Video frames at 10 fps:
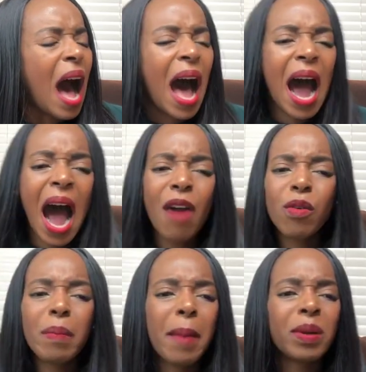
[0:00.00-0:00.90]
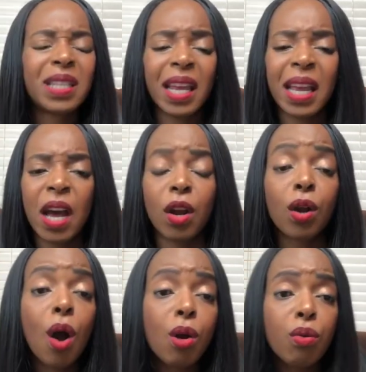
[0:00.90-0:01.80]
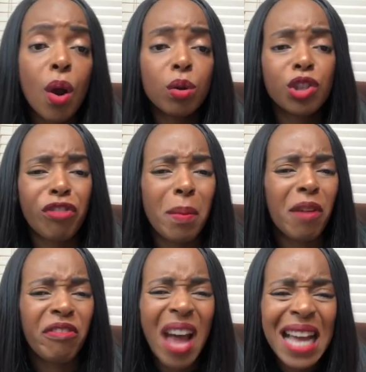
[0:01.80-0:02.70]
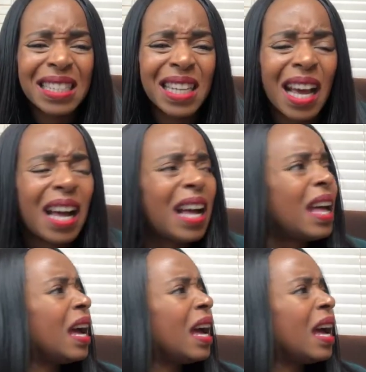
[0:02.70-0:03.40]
I remember taking out a cockroach from a Fanta.